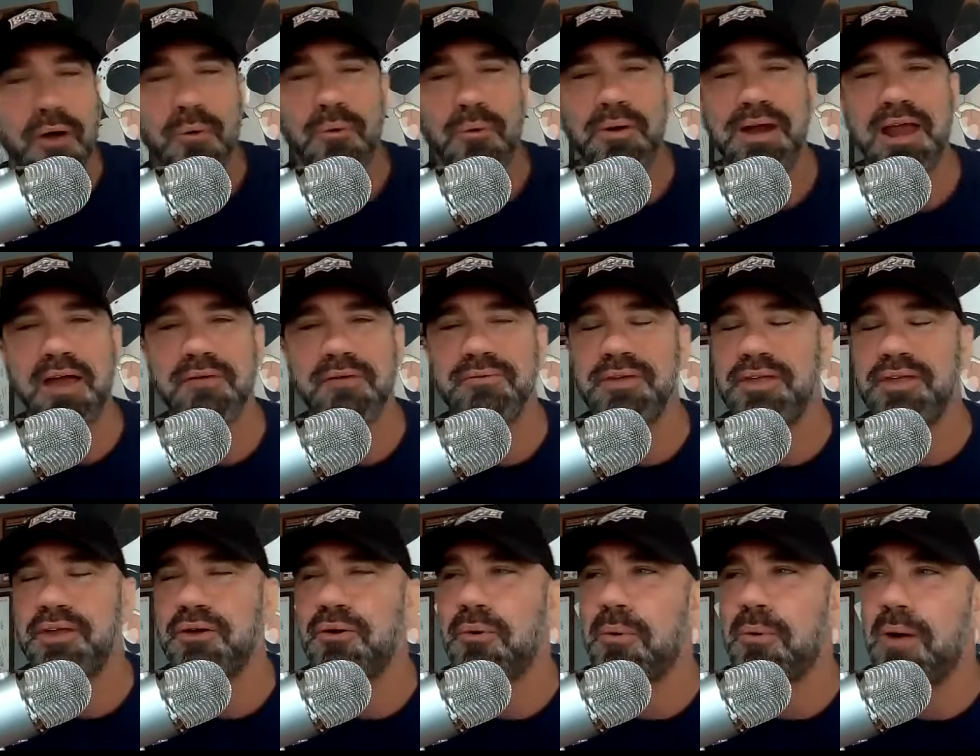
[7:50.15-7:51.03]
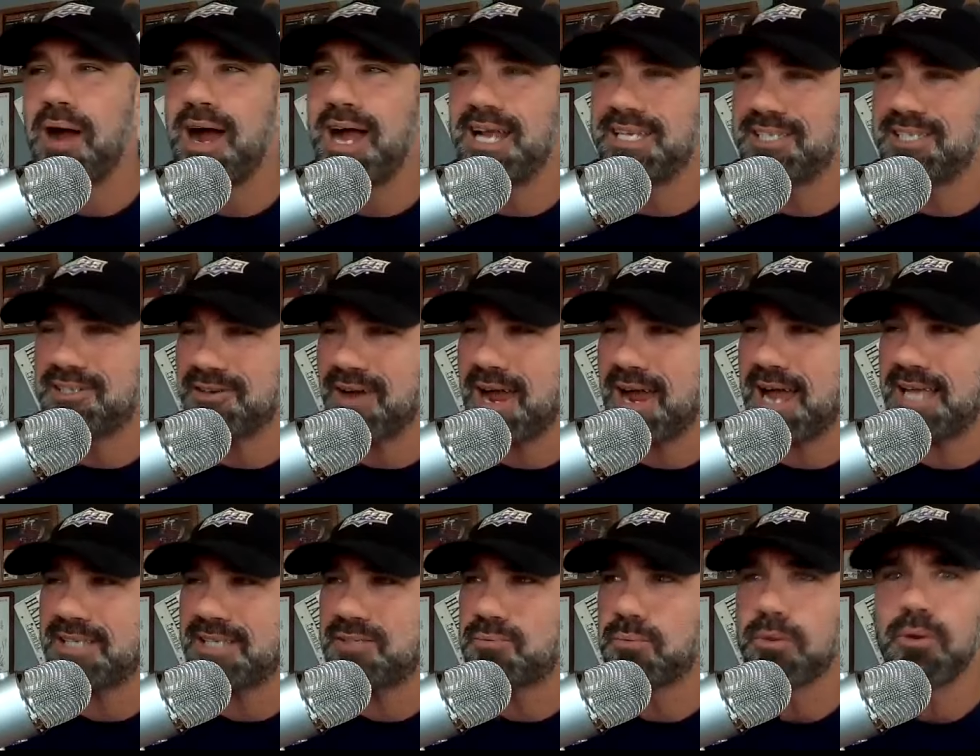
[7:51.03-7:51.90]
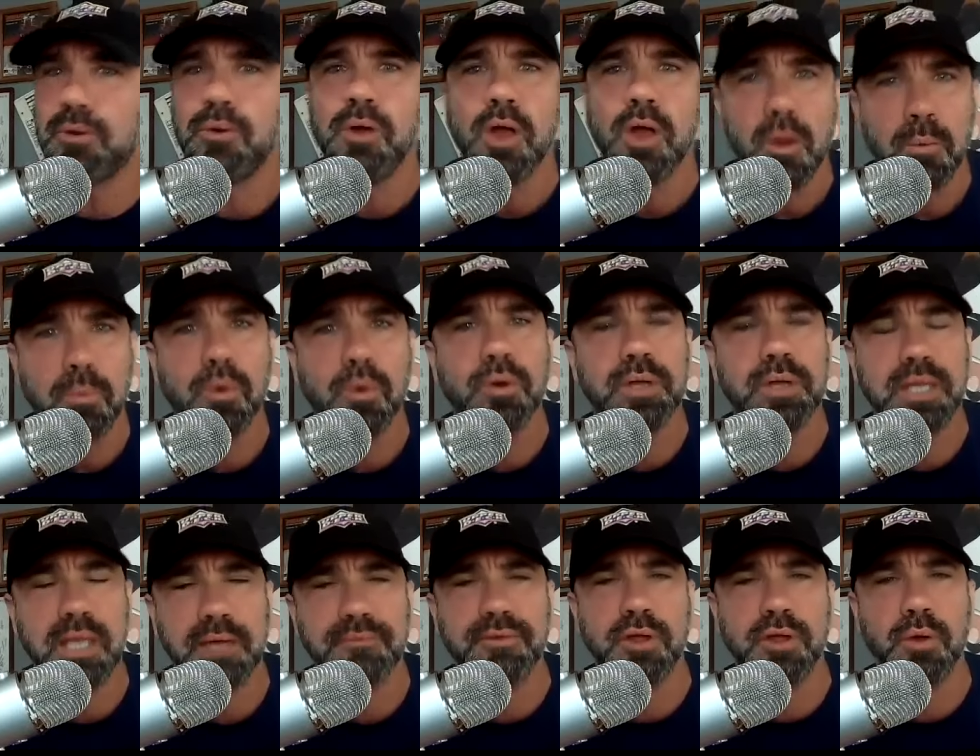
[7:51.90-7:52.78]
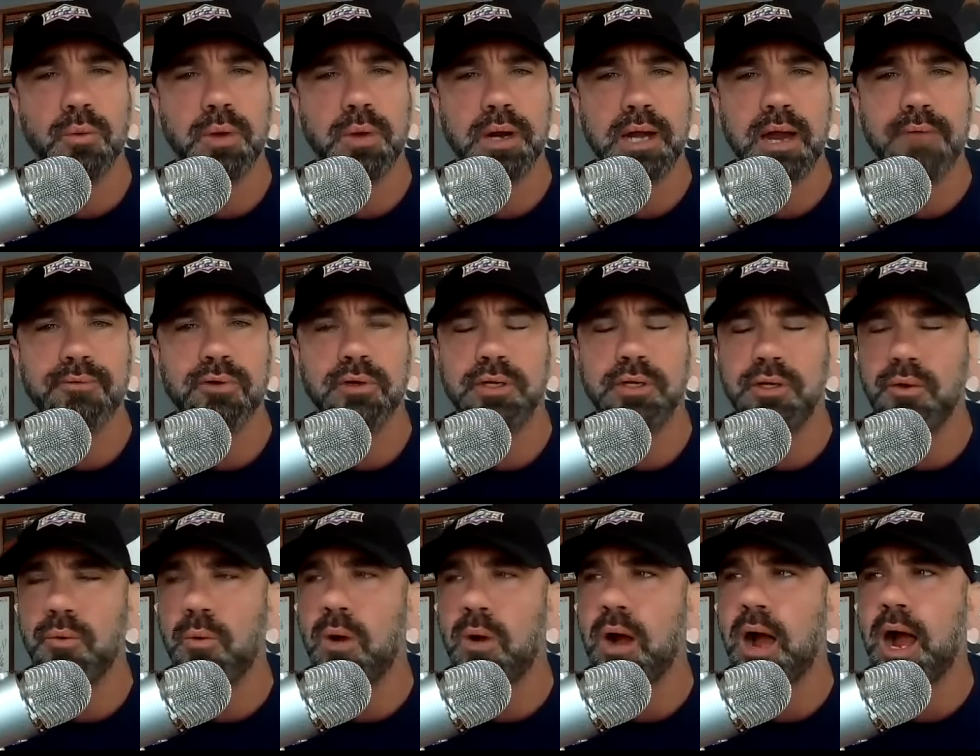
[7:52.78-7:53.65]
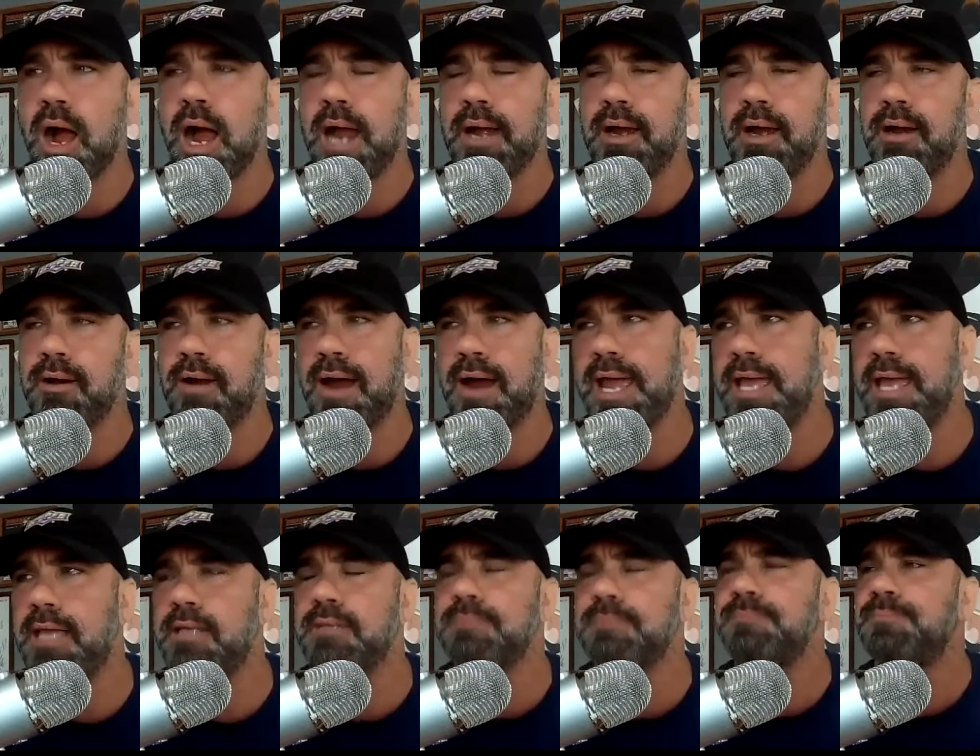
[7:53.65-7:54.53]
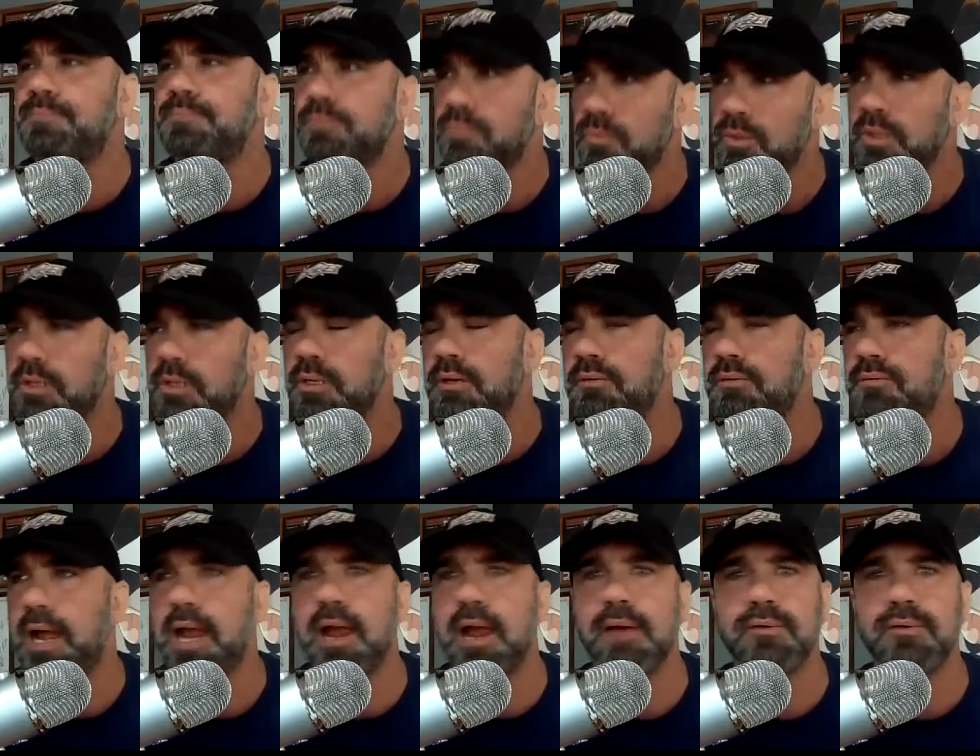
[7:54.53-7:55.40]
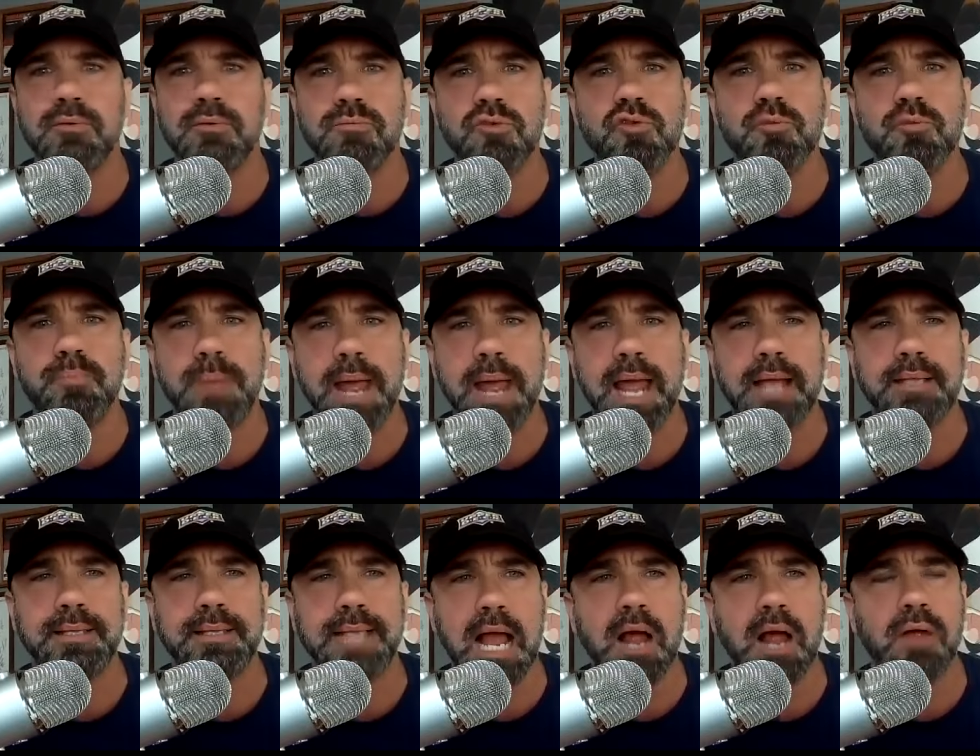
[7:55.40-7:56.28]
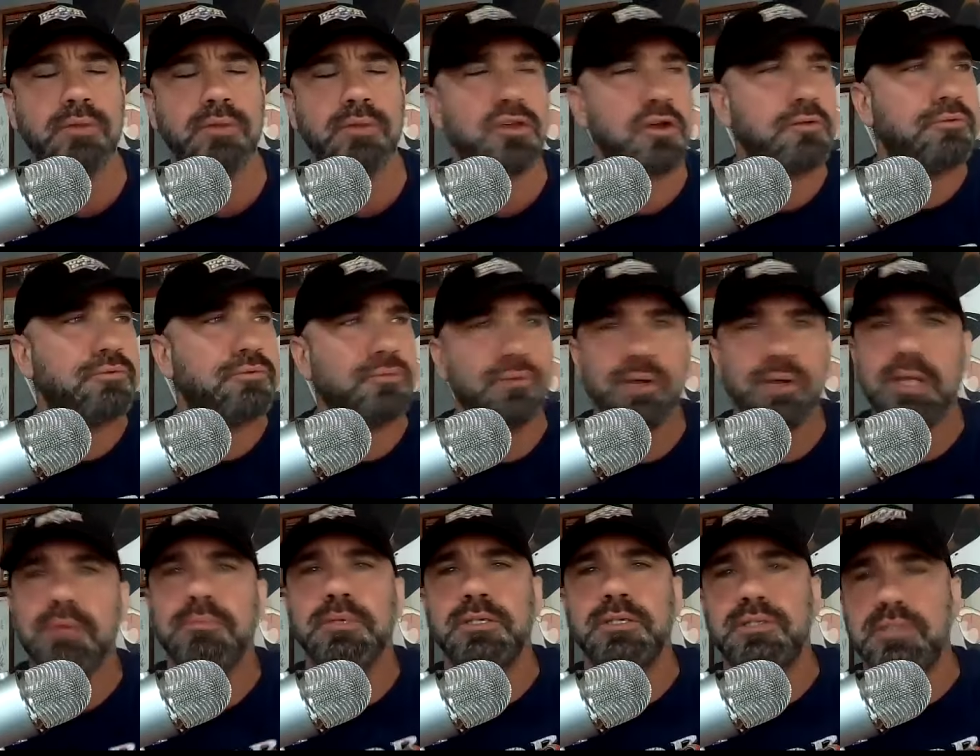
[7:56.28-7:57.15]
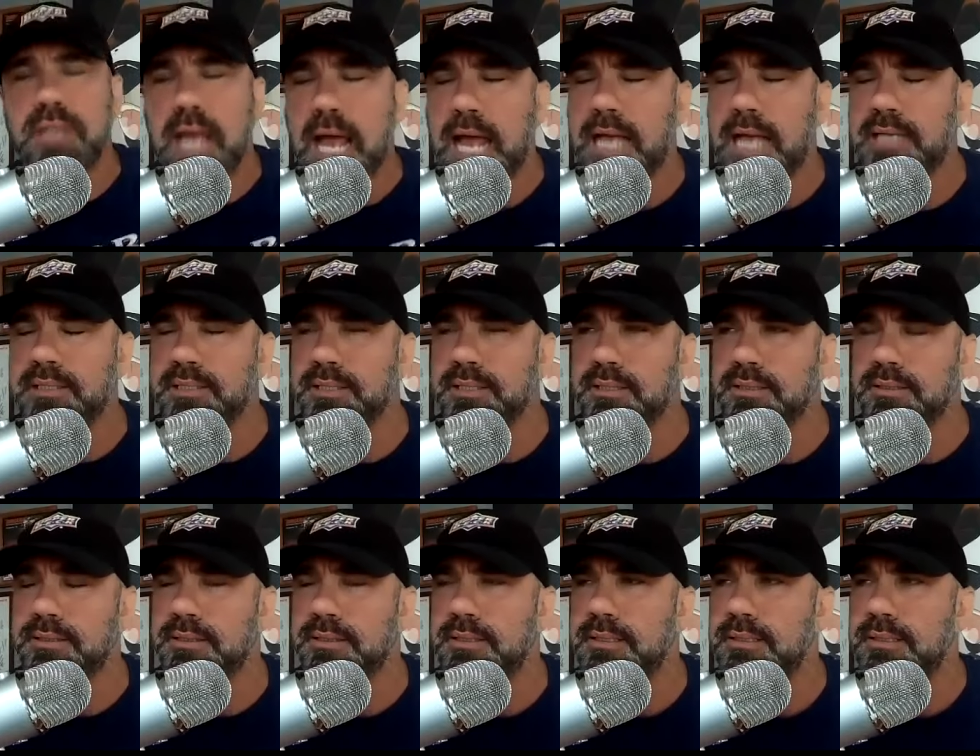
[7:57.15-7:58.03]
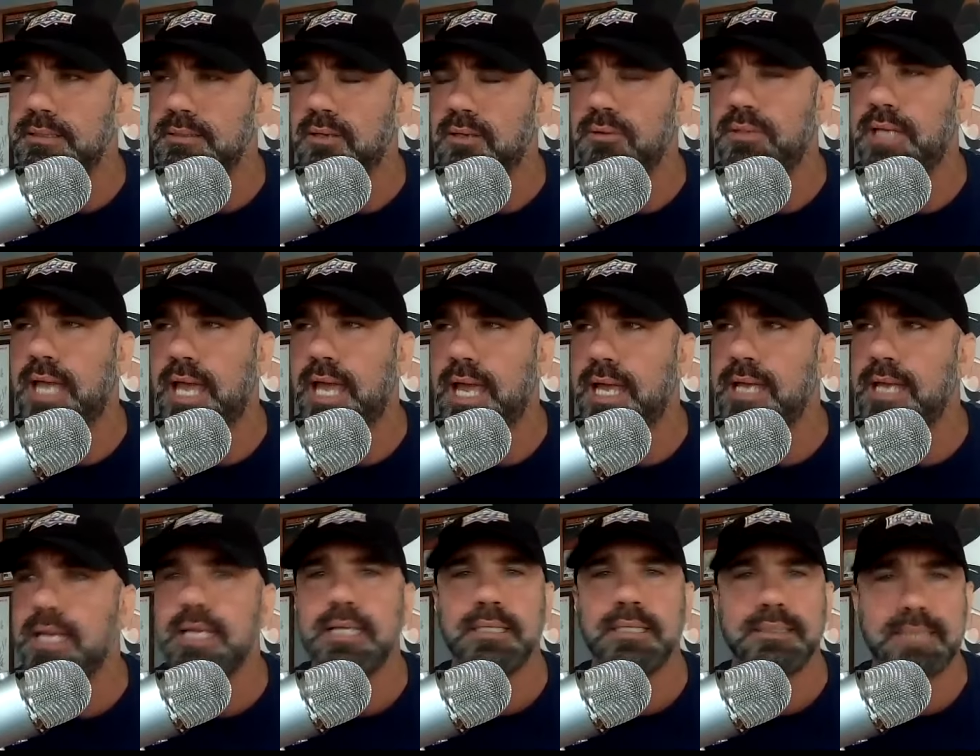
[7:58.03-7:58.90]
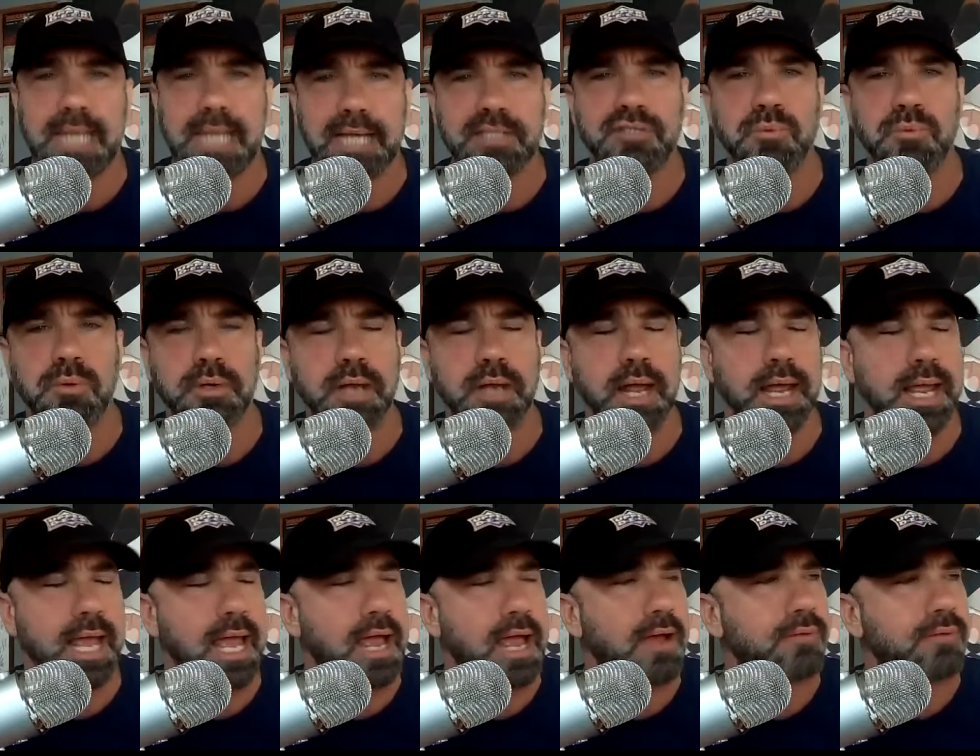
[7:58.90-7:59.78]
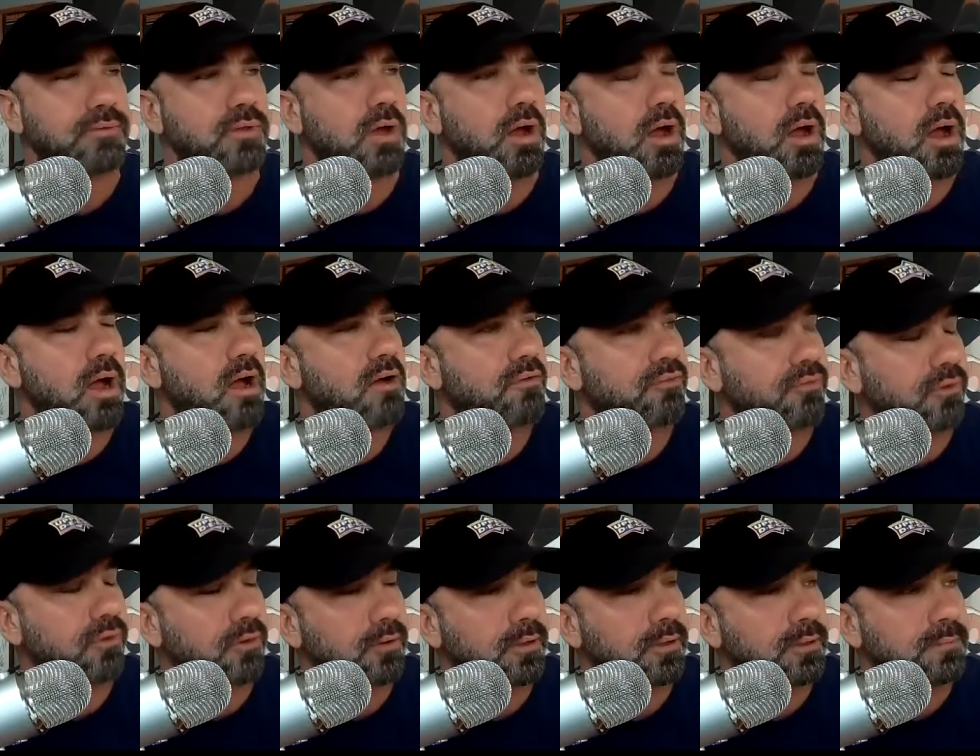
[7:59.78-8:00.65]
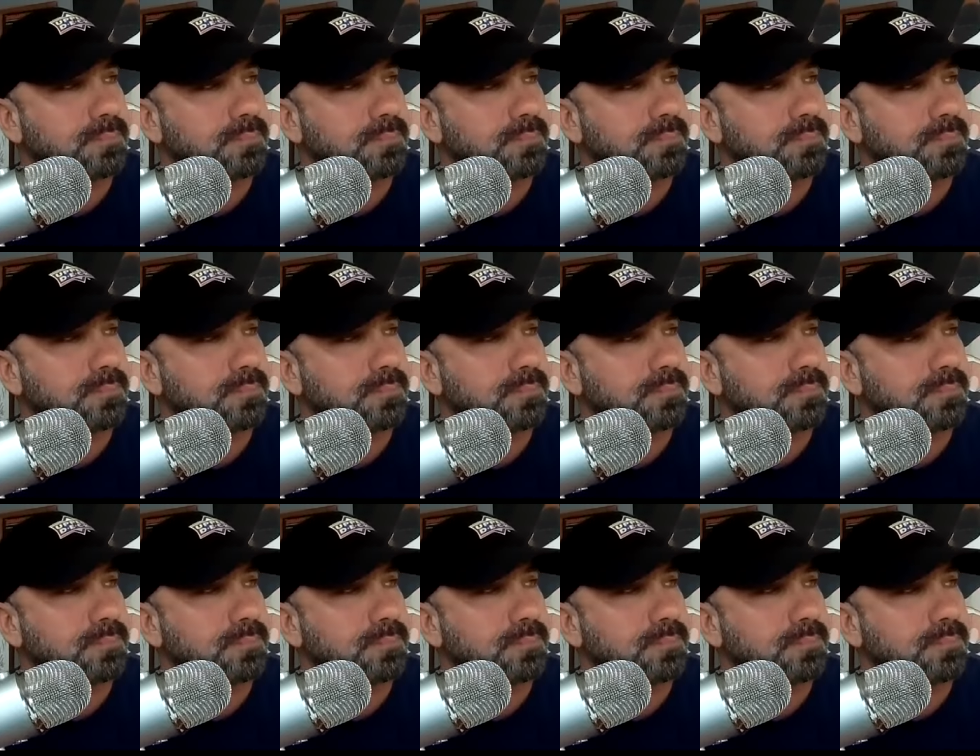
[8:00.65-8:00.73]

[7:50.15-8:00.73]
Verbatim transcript: Whatever you want, Trotz, we'll give you whatever you want, all right? If I ever move back down there, free massages, okay? That's what I have to offer.